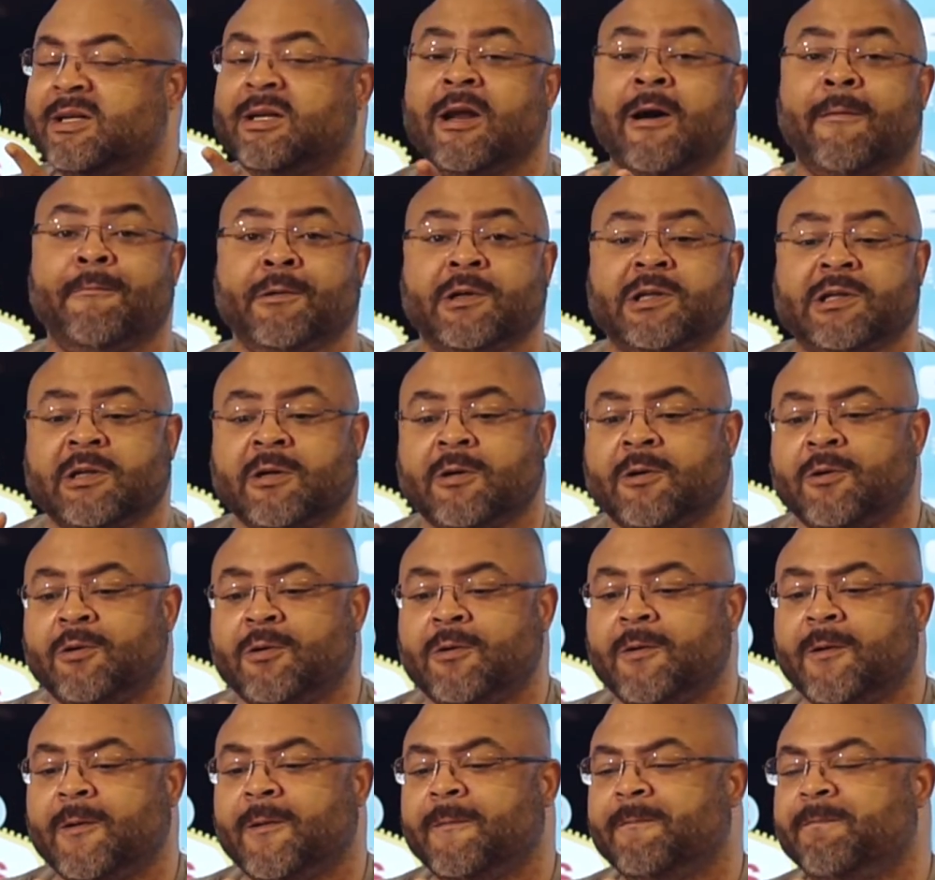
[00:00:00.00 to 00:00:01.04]
Number two,
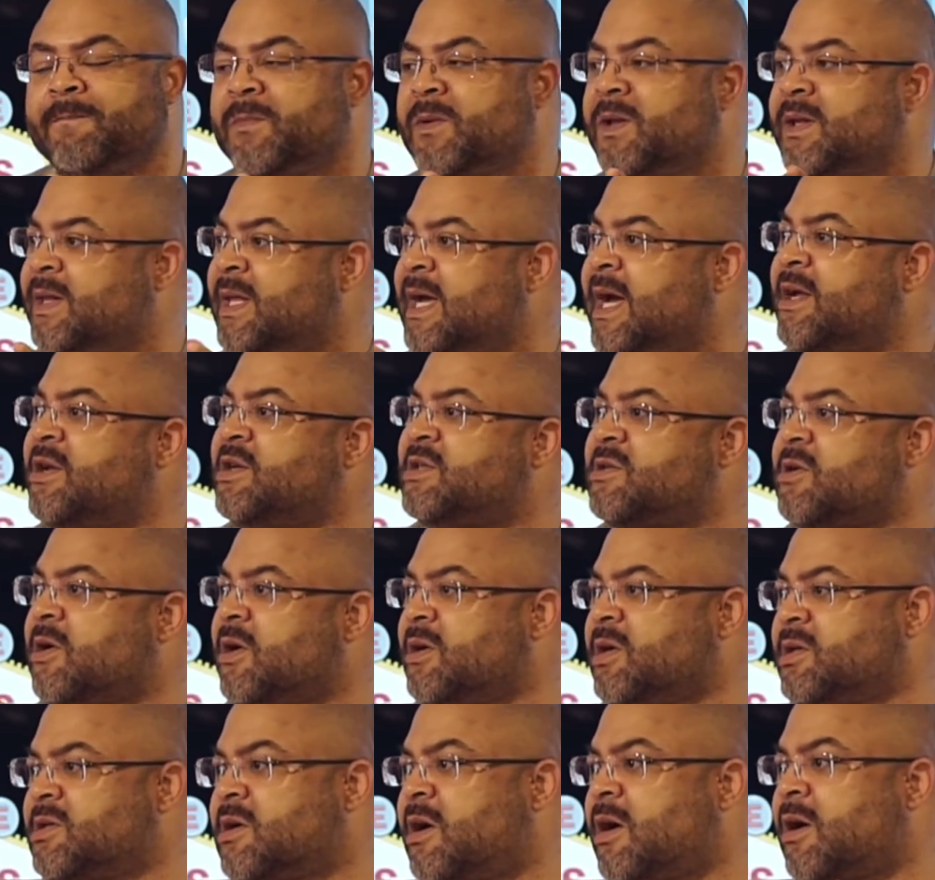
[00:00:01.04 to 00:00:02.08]
now you're
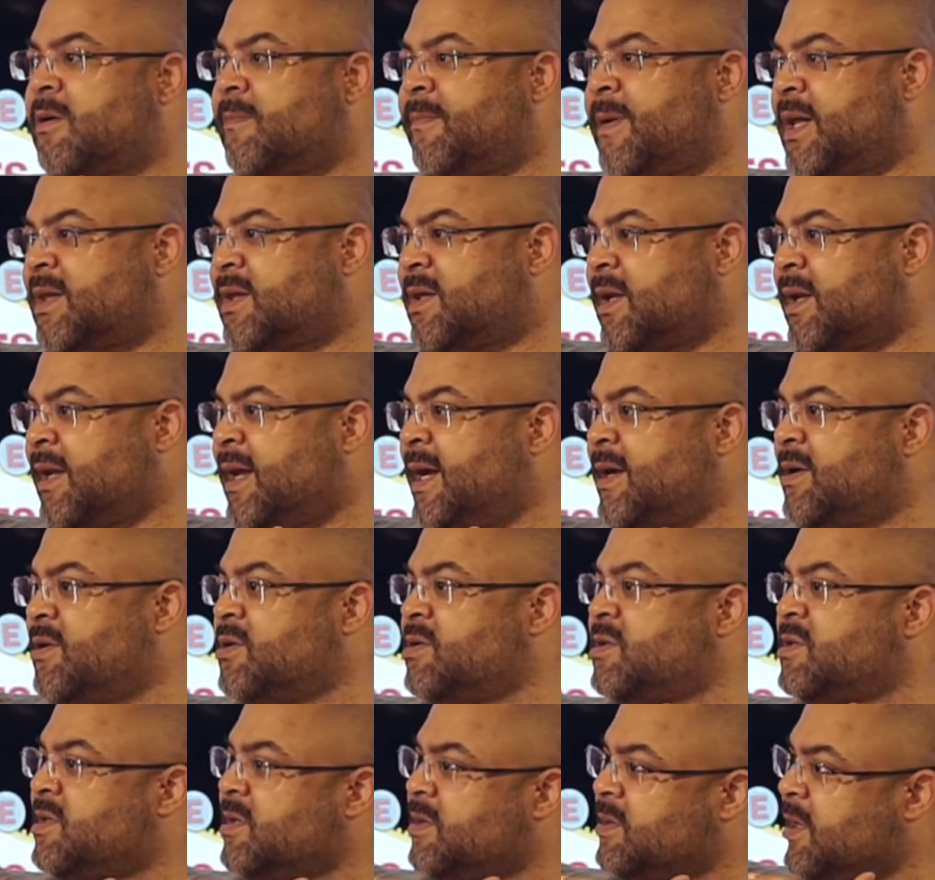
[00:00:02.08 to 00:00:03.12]
starting to talk about the
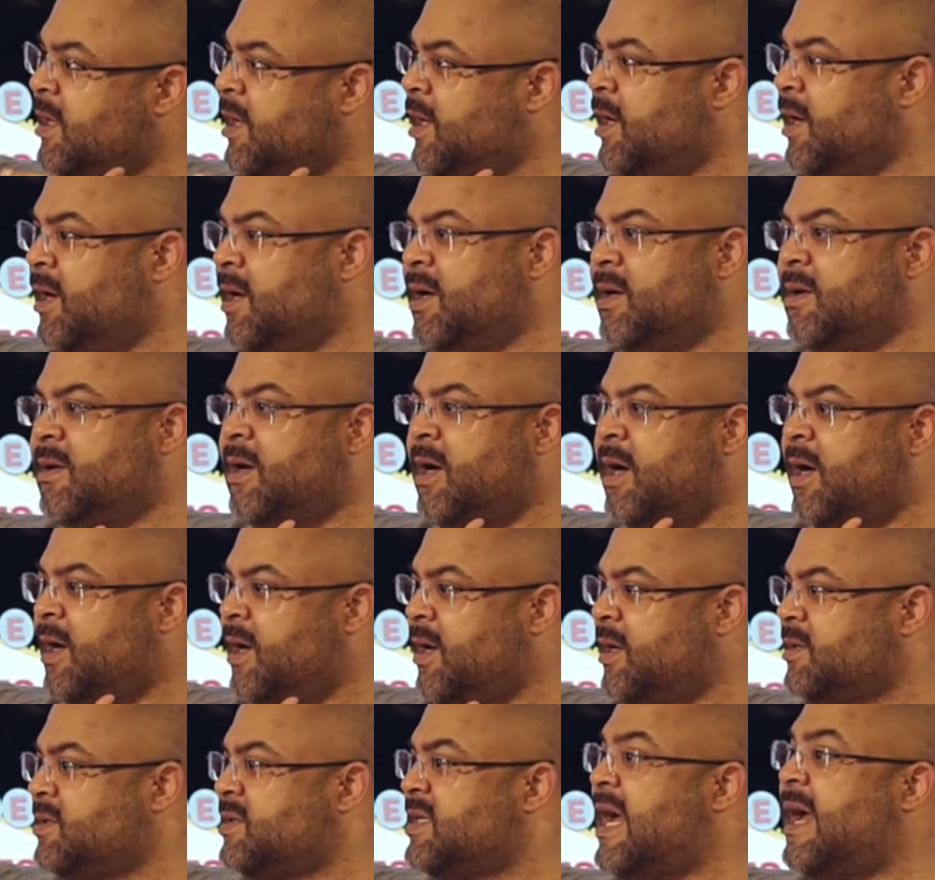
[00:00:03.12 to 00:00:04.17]
Lakers uh, uh,
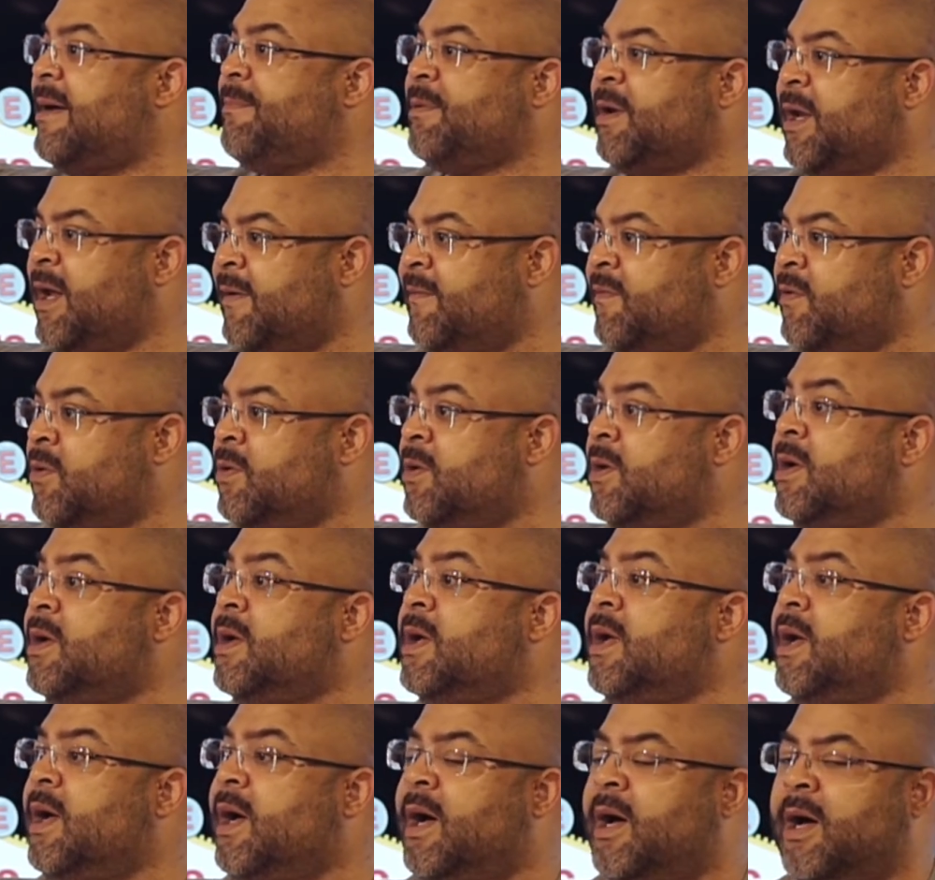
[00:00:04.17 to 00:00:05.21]
type level.
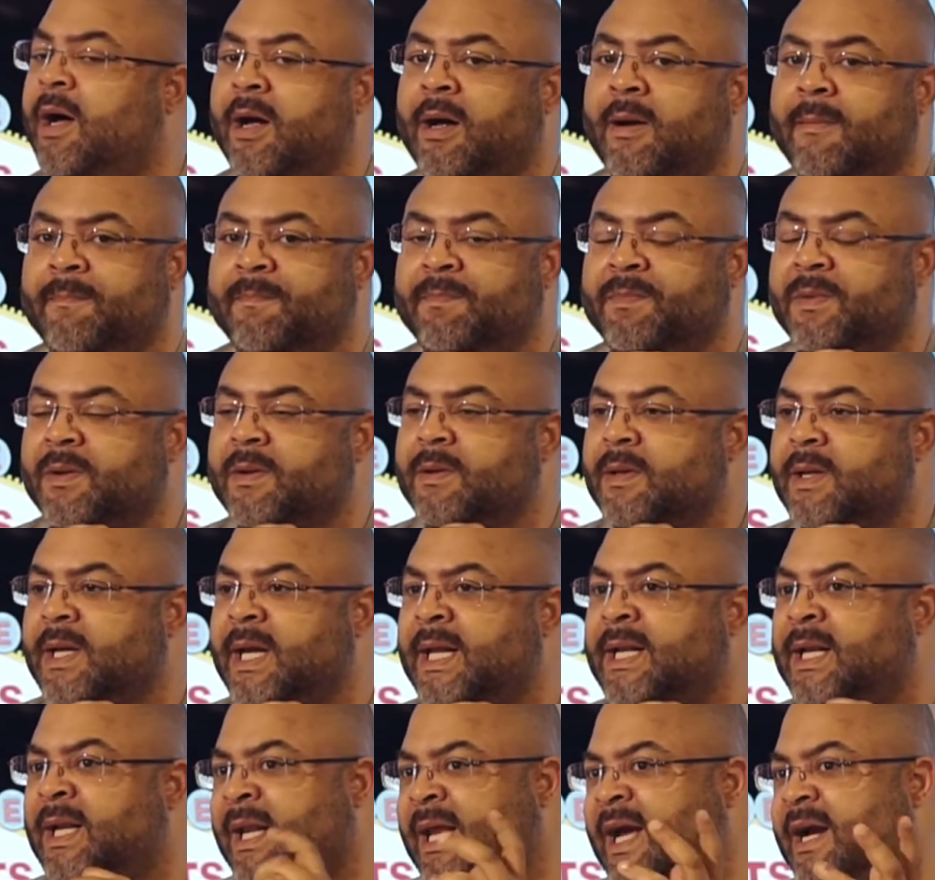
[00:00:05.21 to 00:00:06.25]
Um,
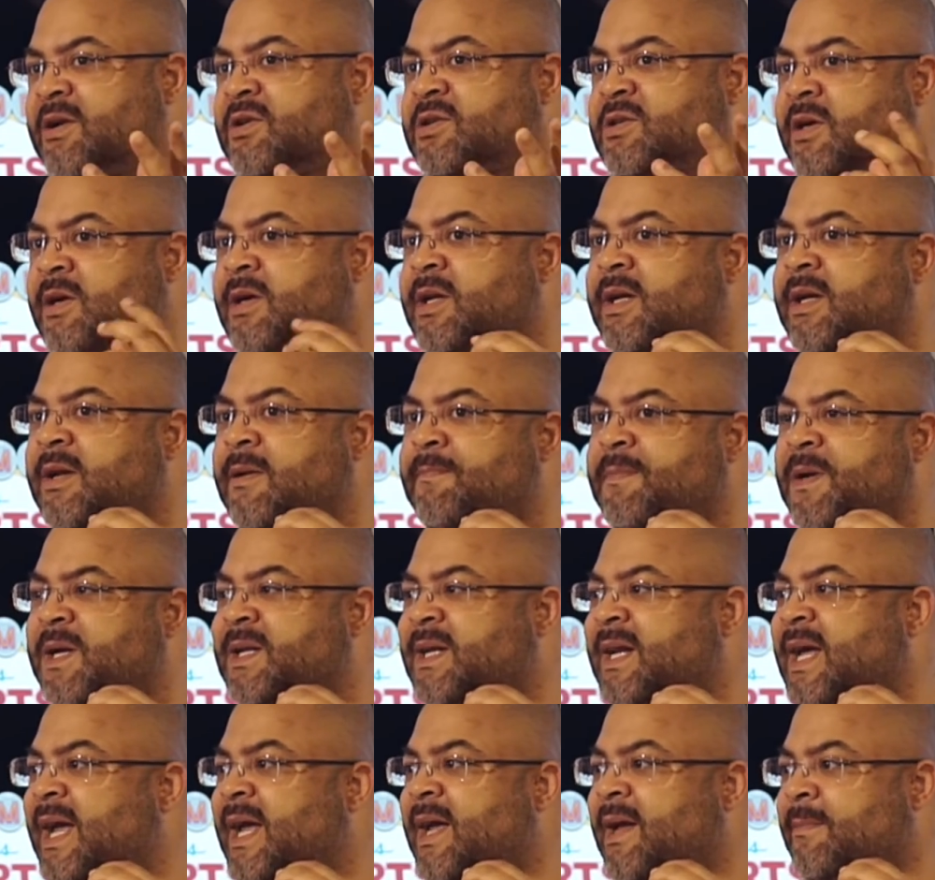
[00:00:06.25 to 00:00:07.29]
and the Lakers are going to get a big
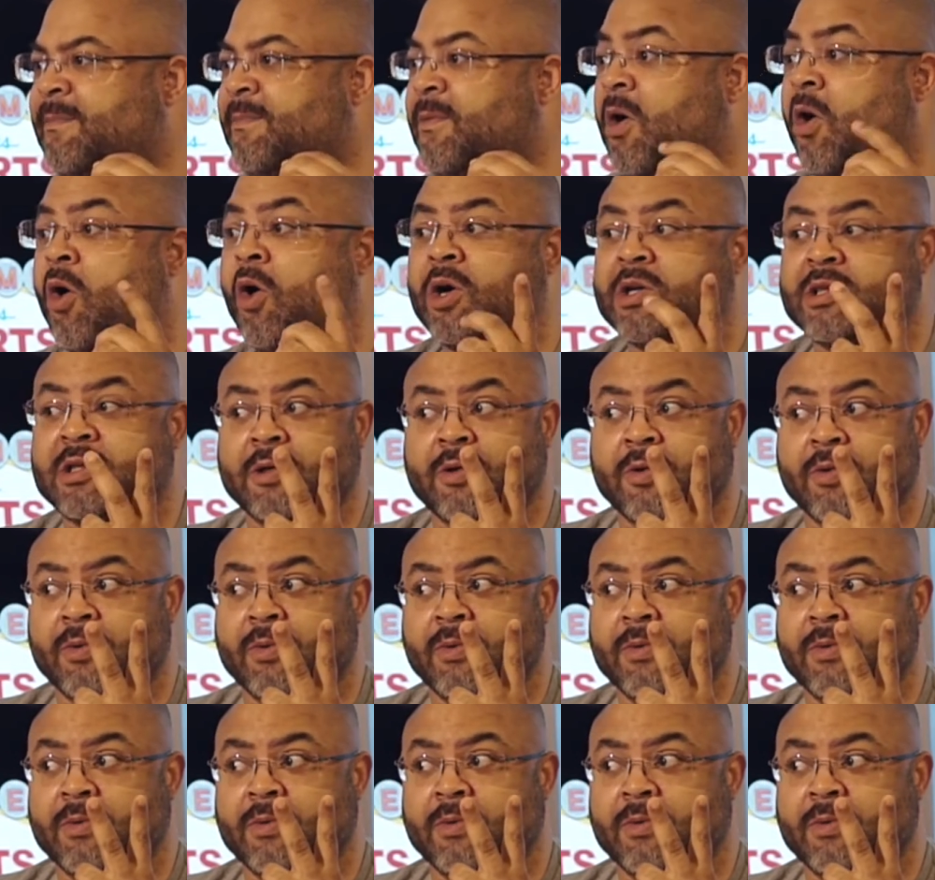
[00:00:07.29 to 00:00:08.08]
name or two.